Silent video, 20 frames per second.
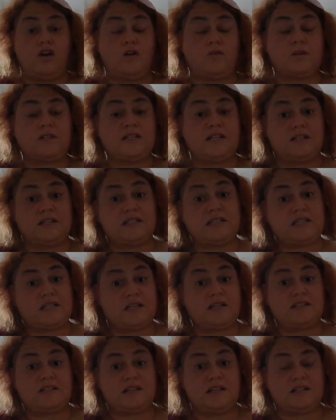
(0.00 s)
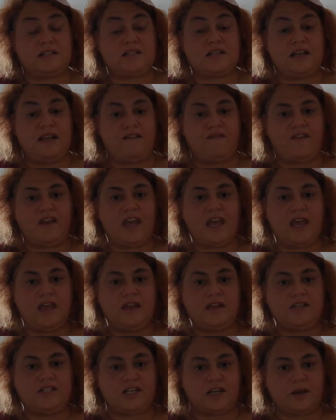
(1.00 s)
since leaving
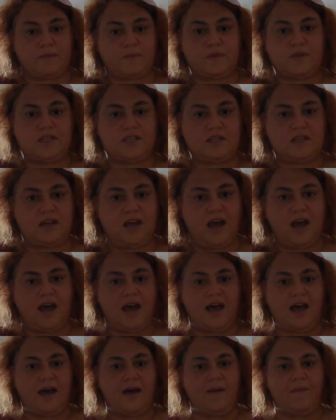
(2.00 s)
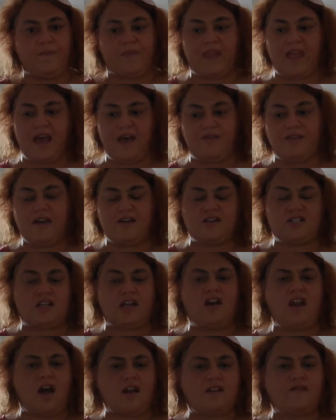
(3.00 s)
Egypt. And there's a
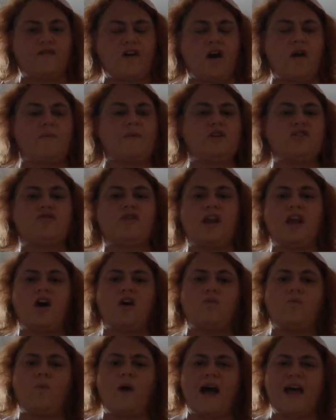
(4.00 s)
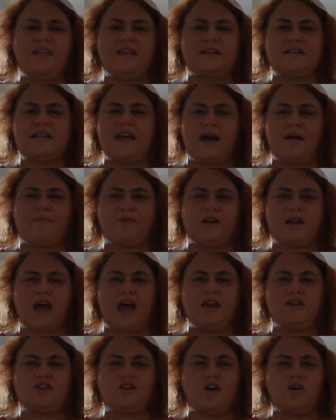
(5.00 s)
lot of commentary on why this happened.
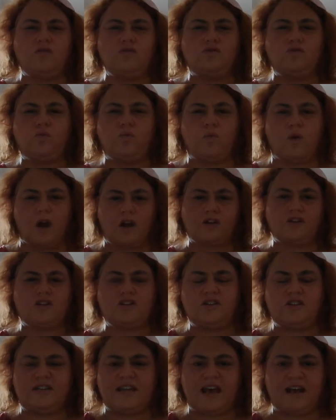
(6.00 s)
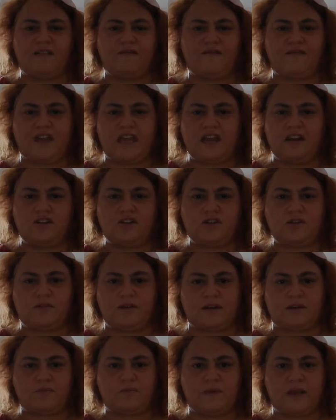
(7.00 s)
I don't want to delve into
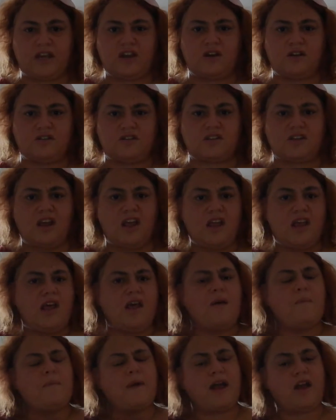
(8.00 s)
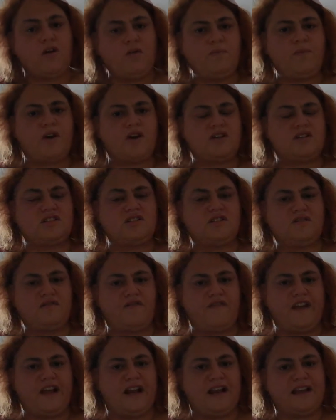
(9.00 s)
it because my own personal
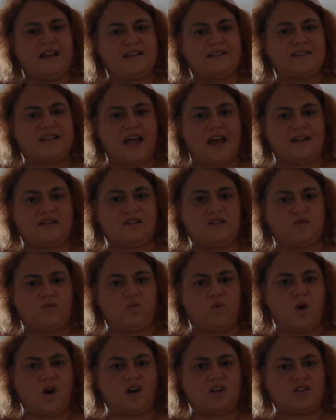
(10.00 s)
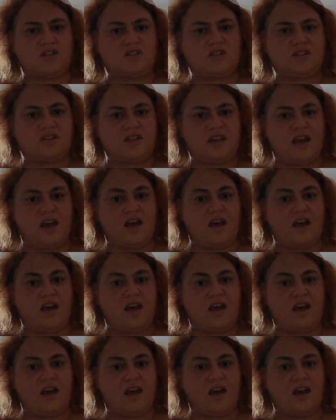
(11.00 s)
feeling is that it was